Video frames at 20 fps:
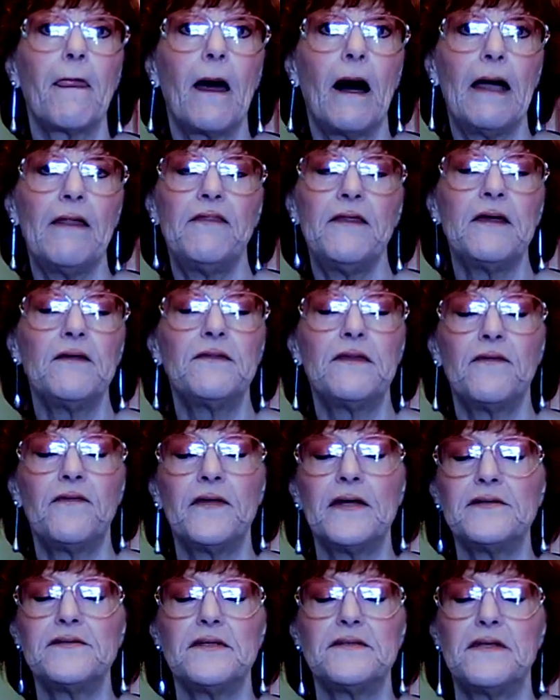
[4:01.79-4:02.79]
I think that
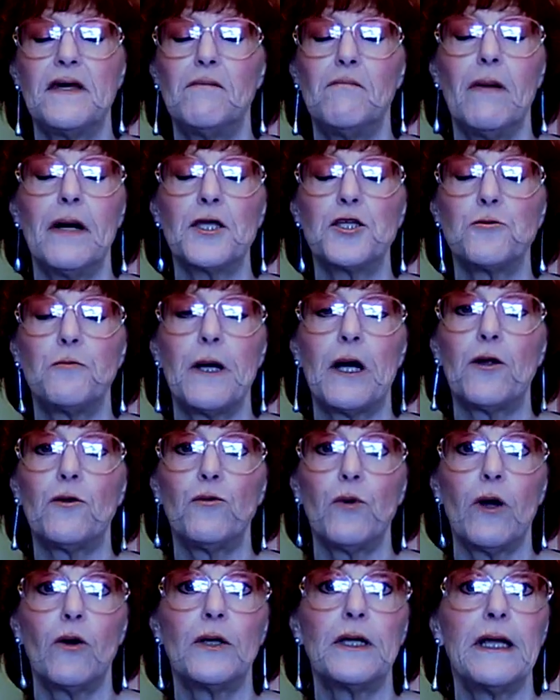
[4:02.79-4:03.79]
this is a much better
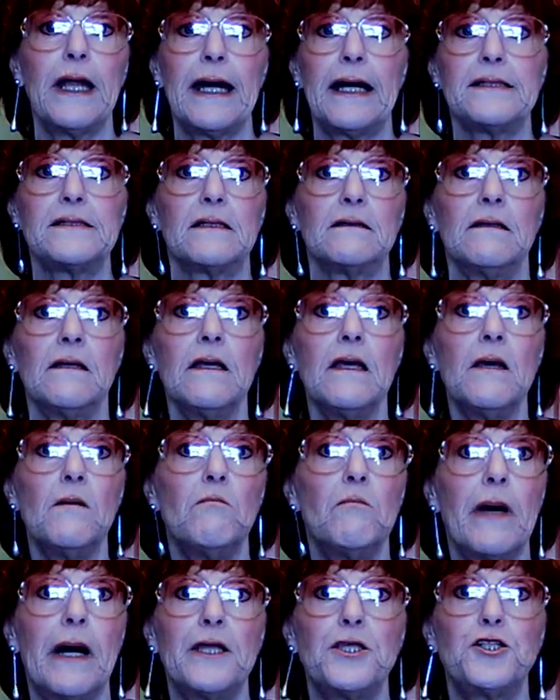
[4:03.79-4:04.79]
road. It has a
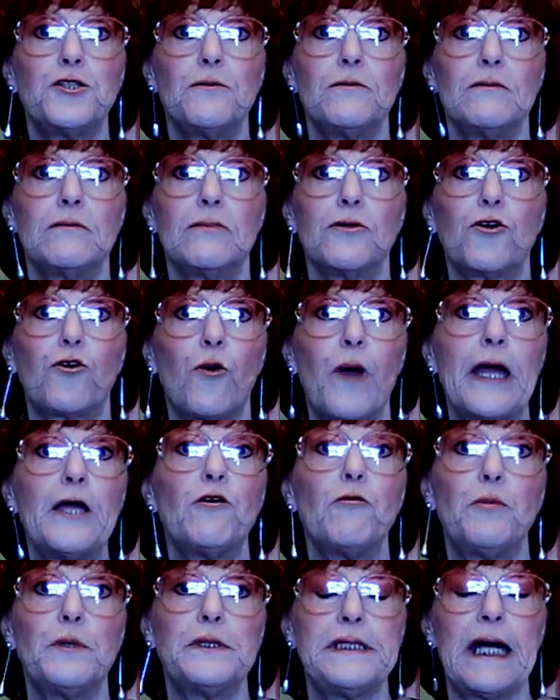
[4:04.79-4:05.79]
much
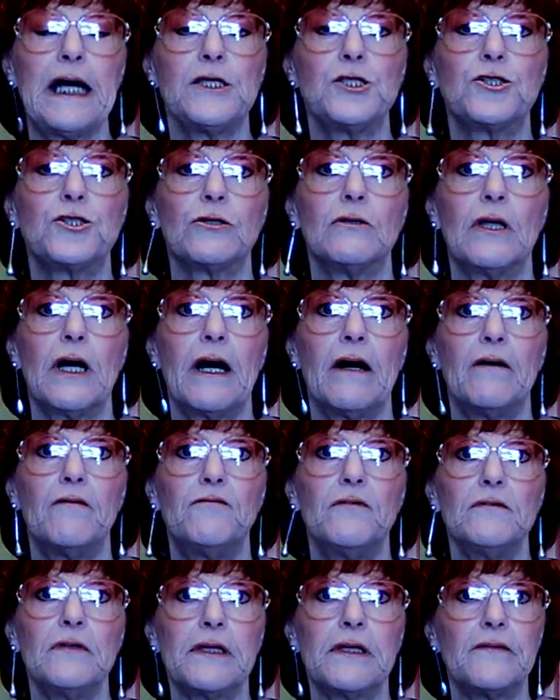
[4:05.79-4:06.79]
greater potential of
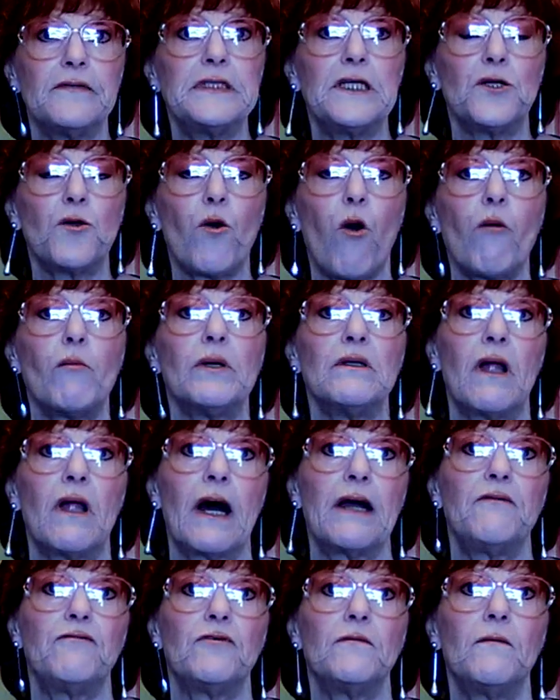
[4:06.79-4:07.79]
living a normal
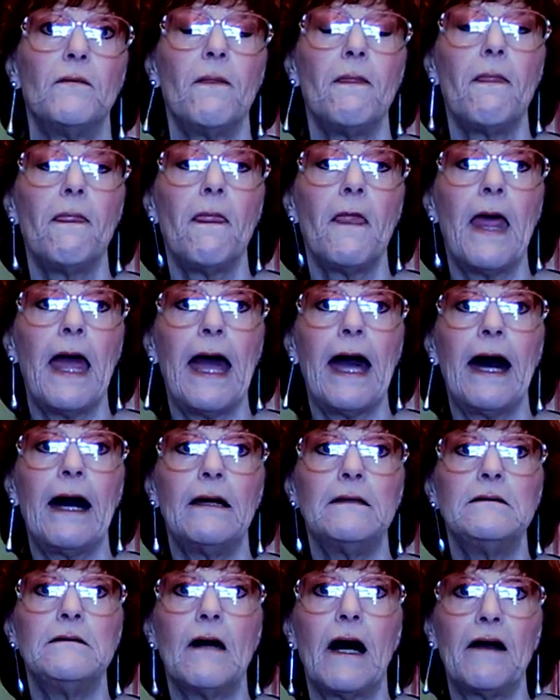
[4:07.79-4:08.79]
life,
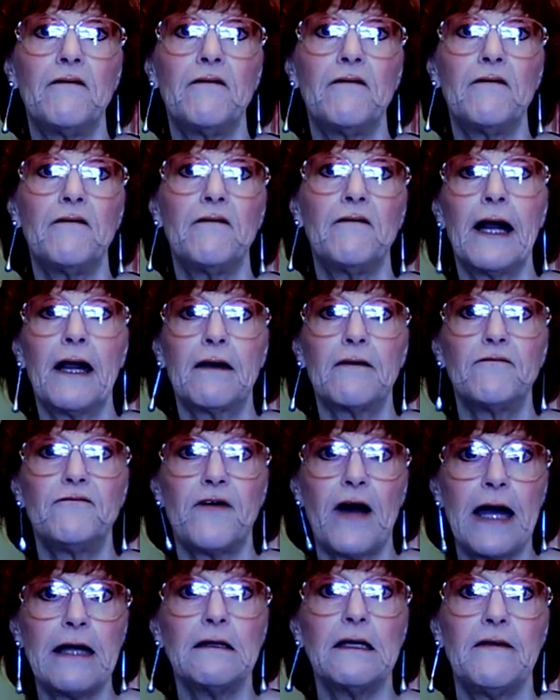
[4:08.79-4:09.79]
and I feel like
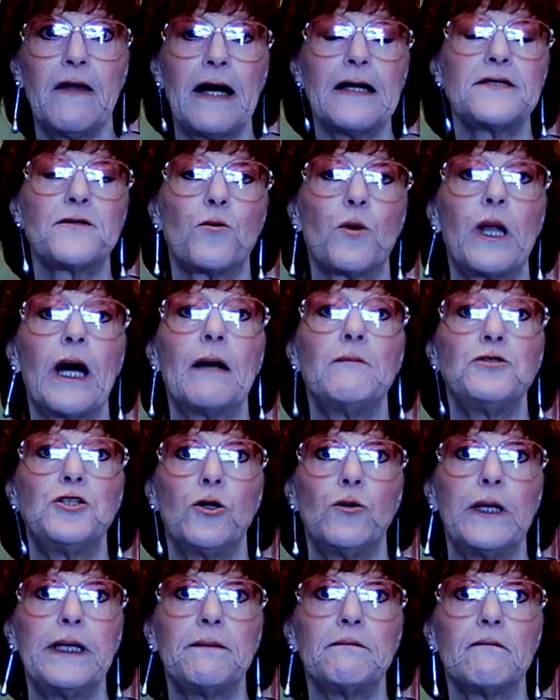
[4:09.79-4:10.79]
finally that's what I'm
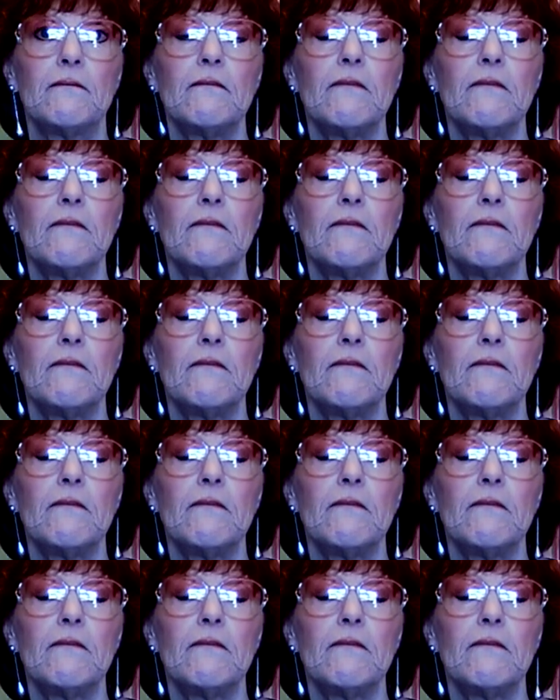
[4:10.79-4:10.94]
doing.